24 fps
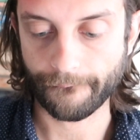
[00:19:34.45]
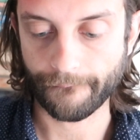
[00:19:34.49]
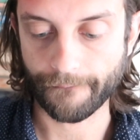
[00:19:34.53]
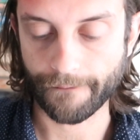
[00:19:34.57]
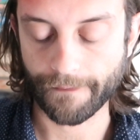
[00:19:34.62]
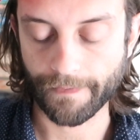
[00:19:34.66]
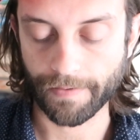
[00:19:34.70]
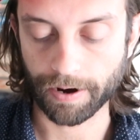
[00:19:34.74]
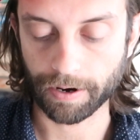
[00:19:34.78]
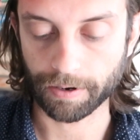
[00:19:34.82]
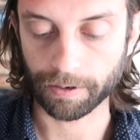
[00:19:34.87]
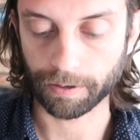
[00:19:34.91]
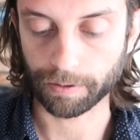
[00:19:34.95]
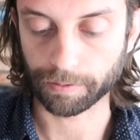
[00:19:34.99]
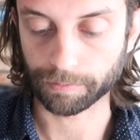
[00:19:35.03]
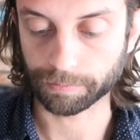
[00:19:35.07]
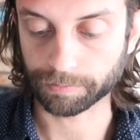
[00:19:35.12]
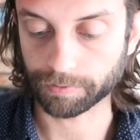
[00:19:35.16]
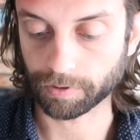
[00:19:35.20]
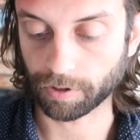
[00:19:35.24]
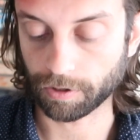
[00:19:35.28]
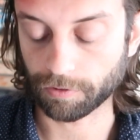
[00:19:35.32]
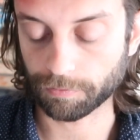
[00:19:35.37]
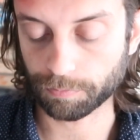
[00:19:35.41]
Uh,
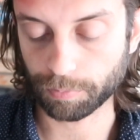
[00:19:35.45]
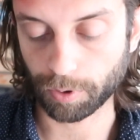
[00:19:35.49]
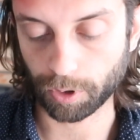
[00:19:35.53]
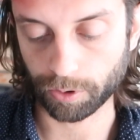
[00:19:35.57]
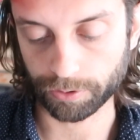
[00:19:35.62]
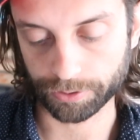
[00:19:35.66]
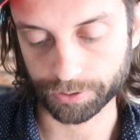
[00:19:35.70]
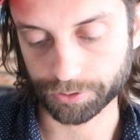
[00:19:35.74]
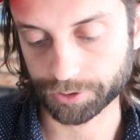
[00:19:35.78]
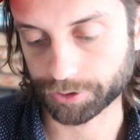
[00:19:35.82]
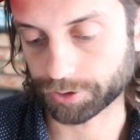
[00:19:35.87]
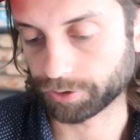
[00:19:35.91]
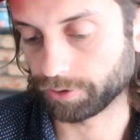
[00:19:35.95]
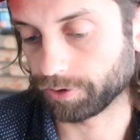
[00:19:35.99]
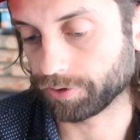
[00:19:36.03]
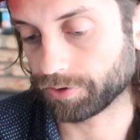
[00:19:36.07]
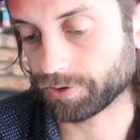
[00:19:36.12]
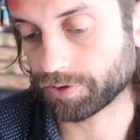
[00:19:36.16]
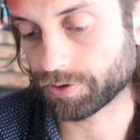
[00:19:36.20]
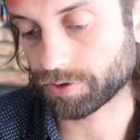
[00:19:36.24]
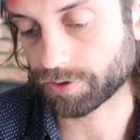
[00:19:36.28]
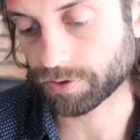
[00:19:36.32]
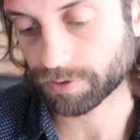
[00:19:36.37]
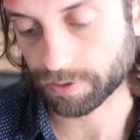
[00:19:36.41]
golf polo
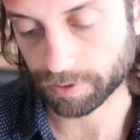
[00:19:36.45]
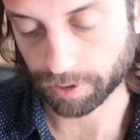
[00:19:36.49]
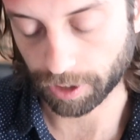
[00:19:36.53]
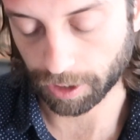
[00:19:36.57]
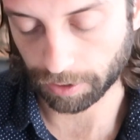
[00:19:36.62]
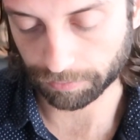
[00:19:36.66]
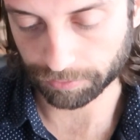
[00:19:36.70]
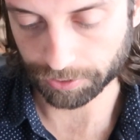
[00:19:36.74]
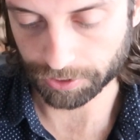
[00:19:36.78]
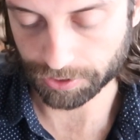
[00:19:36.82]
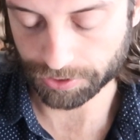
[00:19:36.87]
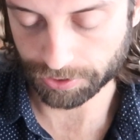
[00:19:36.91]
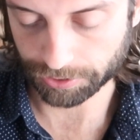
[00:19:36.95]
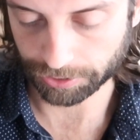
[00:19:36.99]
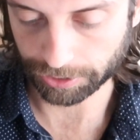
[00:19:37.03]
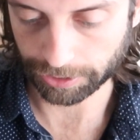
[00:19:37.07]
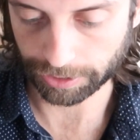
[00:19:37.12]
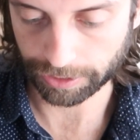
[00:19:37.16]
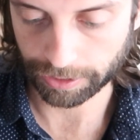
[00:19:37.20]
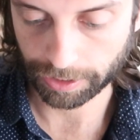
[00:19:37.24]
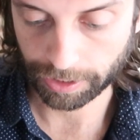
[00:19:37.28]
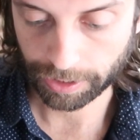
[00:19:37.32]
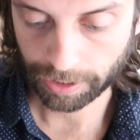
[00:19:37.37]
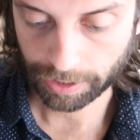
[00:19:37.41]
shirts,
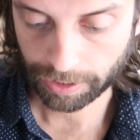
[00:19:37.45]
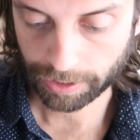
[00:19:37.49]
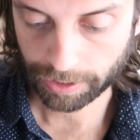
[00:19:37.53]
obviously.